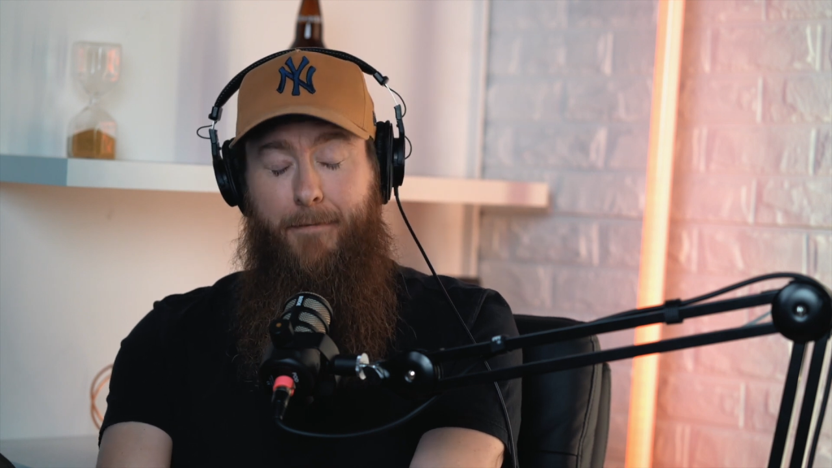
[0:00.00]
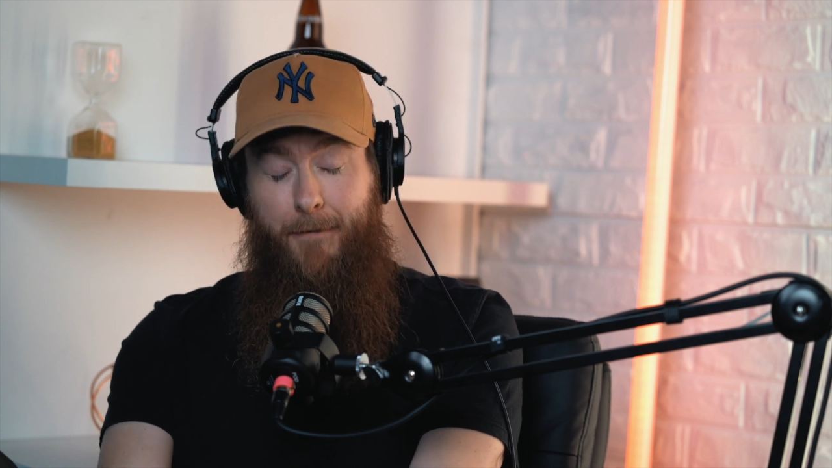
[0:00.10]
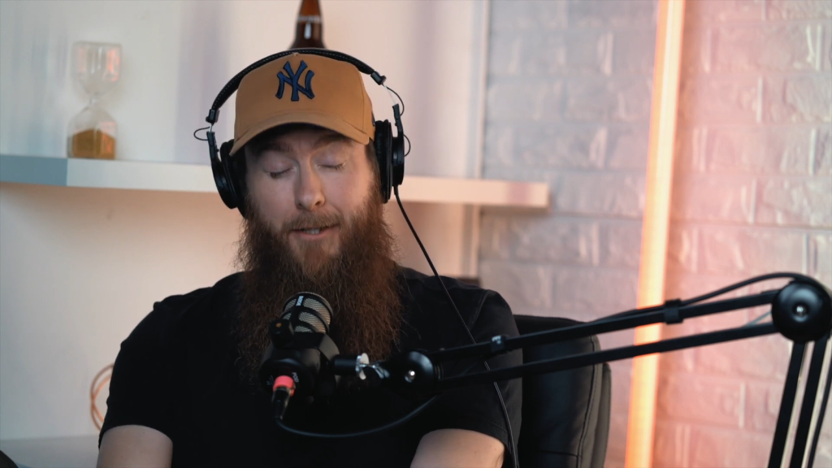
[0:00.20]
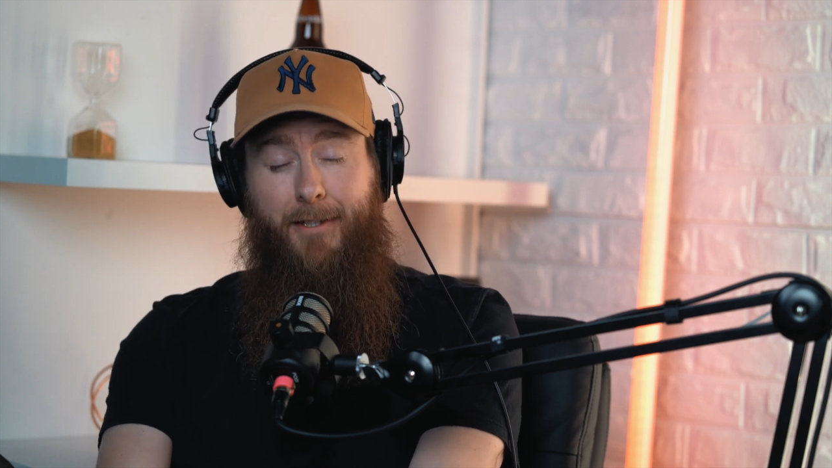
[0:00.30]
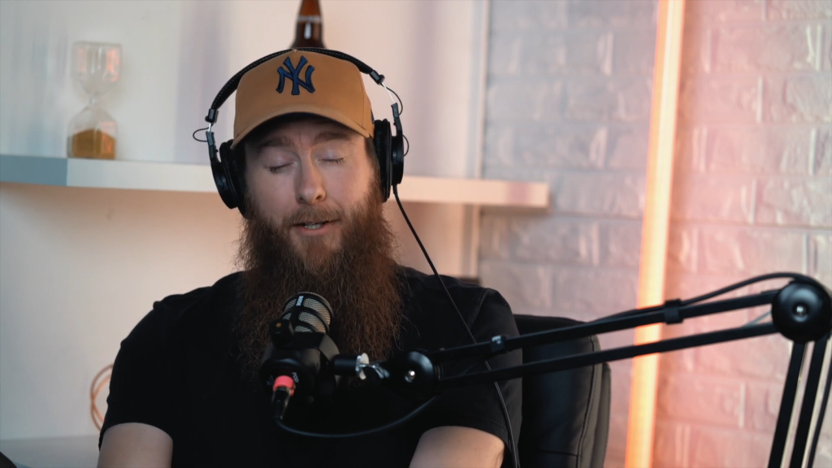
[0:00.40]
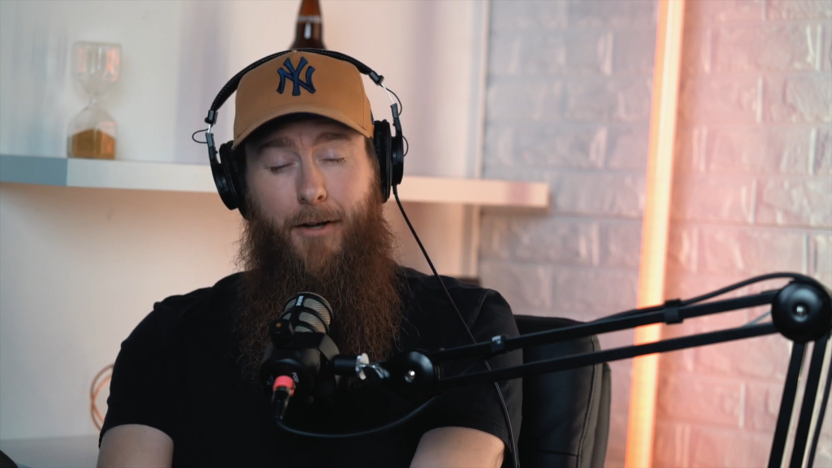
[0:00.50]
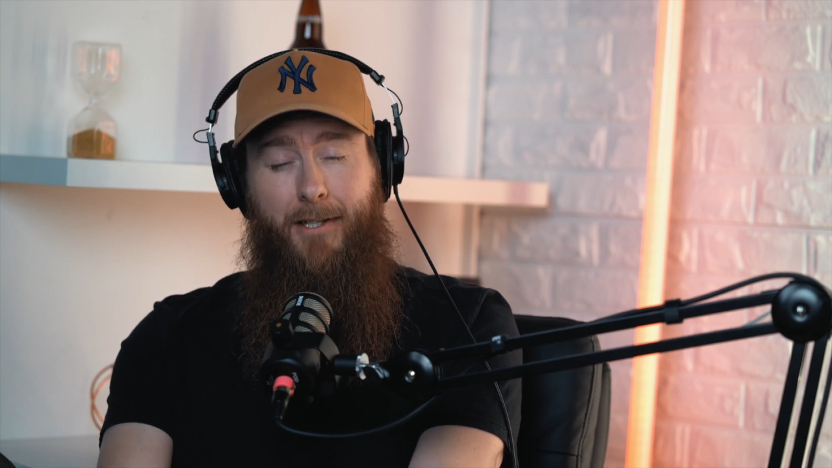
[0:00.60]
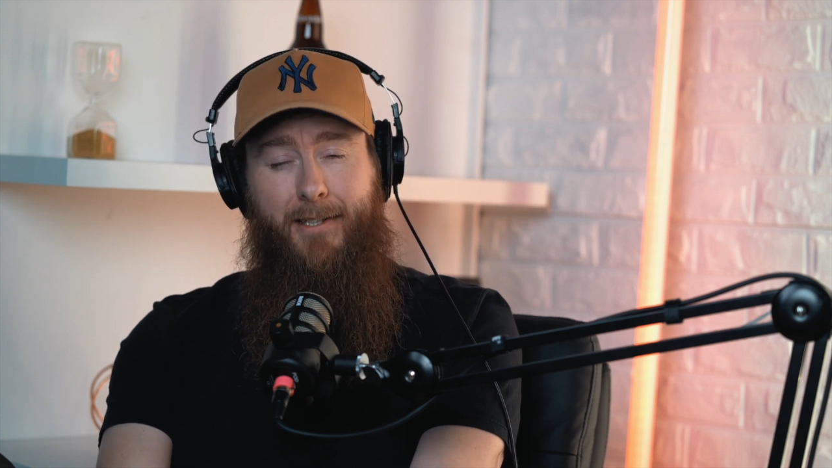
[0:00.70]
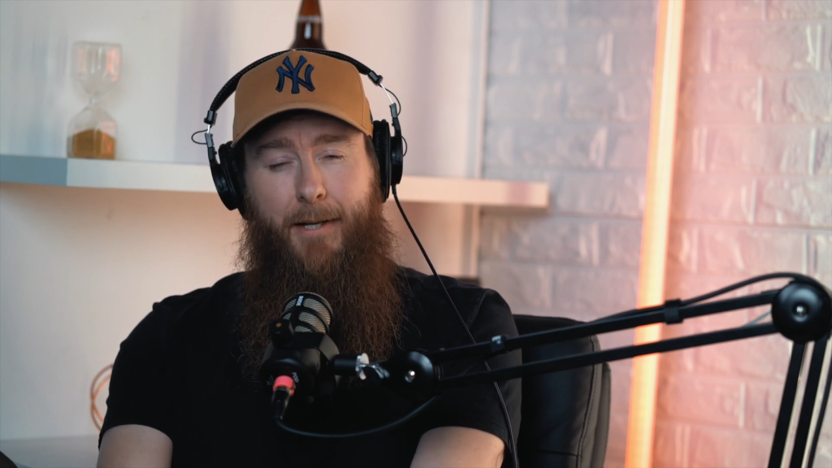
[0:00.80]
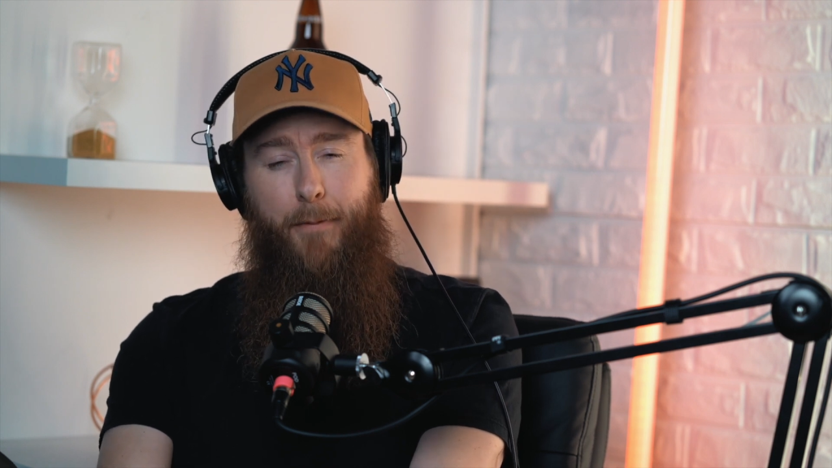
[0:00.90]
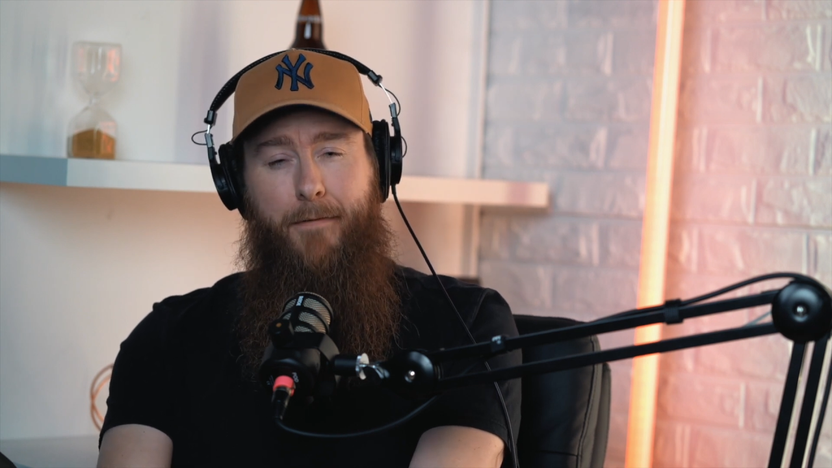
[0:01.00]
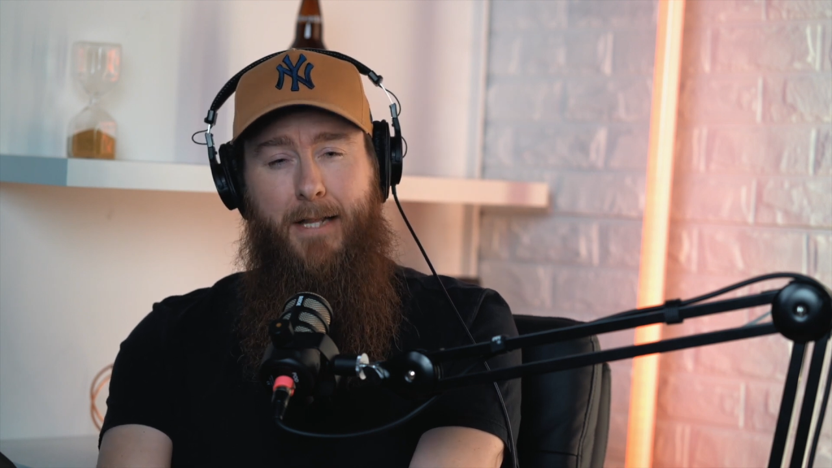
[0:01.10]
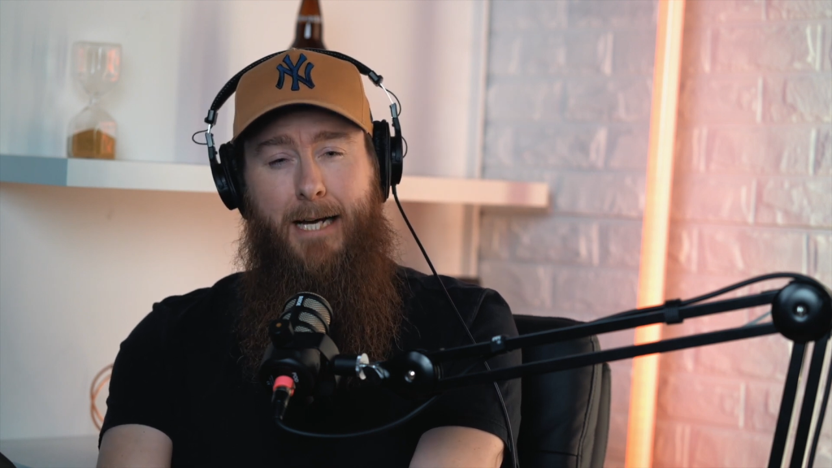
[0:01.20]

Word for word: I've lost a lot of sleep over